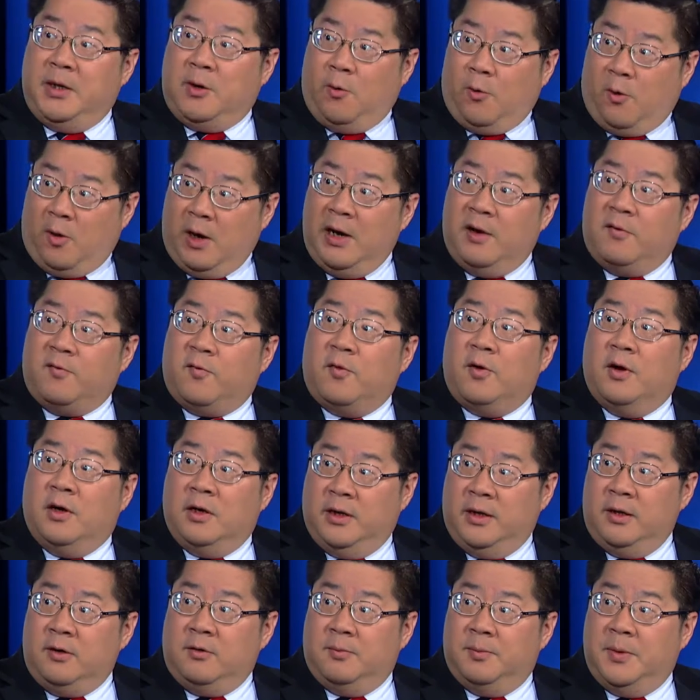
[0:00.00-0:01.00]
quiet for a
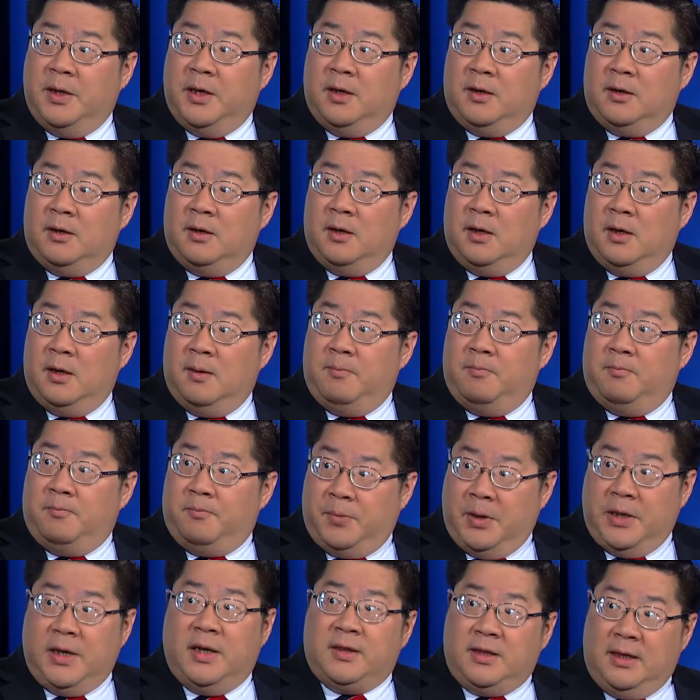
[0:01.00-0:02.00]
little bit,
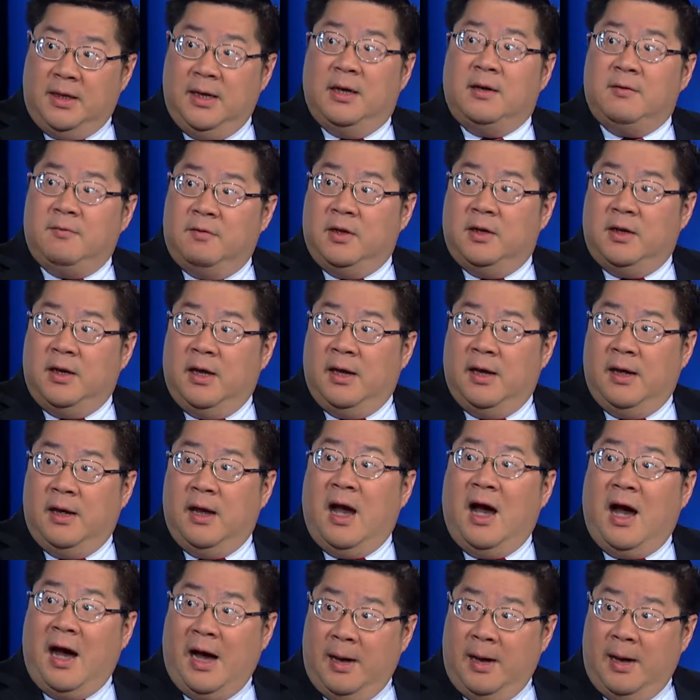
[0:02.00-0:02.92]
but at the end of the day,